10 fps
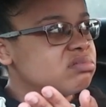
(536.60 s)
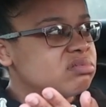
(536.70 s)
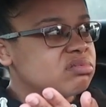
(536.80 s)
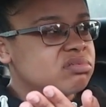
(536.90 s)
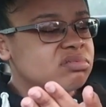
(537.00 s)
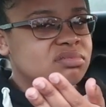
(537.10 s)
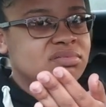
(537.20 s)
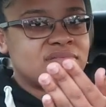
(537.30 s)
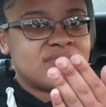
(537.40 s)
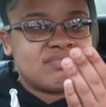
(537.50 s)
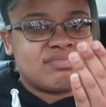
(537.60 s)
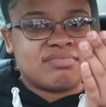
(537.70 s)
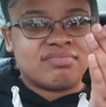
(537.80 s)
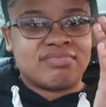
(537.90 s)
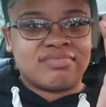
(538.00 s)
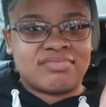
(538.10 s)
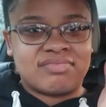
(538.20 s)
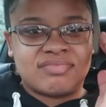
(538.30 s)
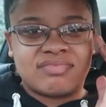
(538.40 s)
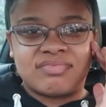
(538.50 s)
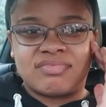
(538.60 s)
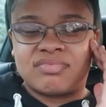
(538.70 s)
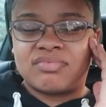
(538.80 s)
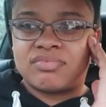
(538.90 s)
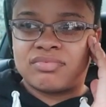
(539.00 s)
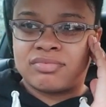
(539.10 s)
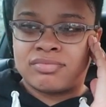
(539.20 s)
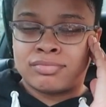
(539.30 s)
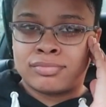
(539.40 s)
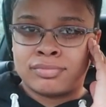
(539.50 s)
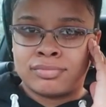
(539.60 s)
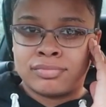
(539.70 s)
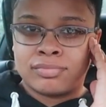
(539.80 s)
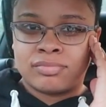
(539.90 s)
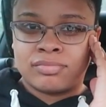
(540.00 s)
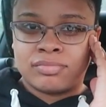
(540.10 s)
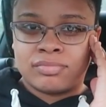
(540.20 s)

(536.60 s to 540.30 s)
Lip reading: No words are spoken by the person on screen.